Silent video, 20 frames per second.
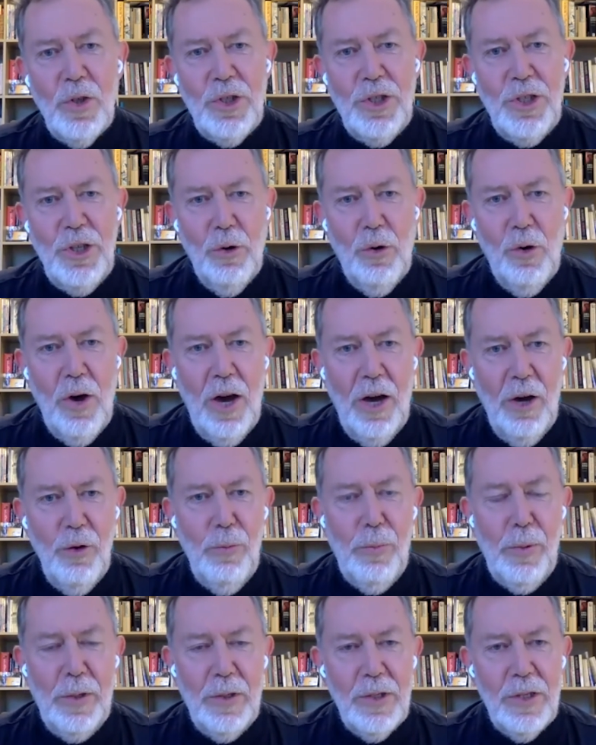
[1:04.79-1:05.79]
and what's
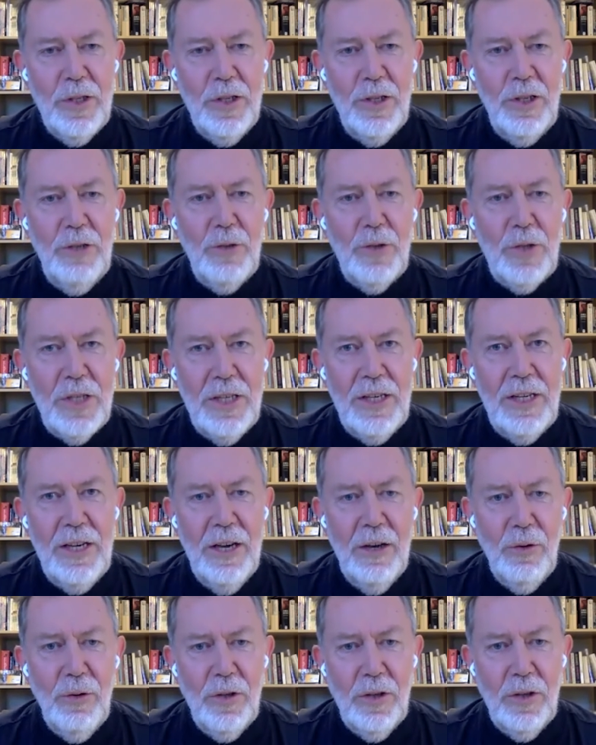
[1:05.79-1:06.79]
your hope as the new
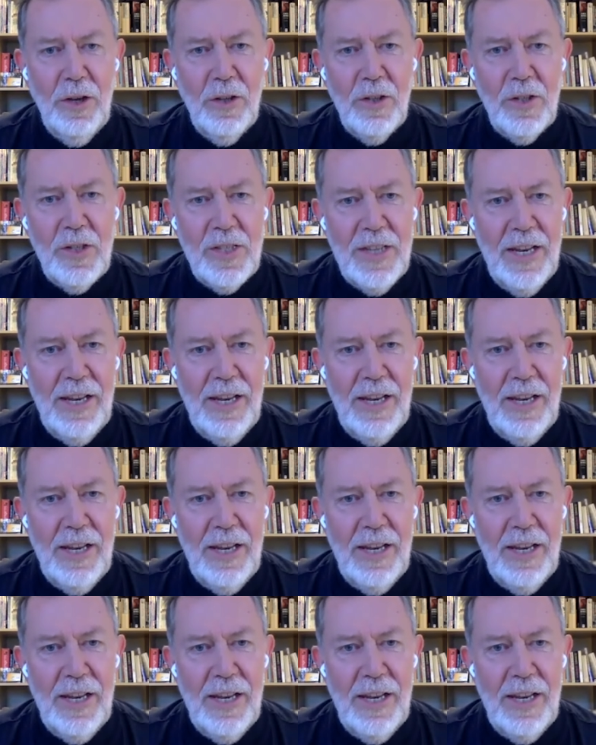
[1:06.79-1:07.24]
CEO that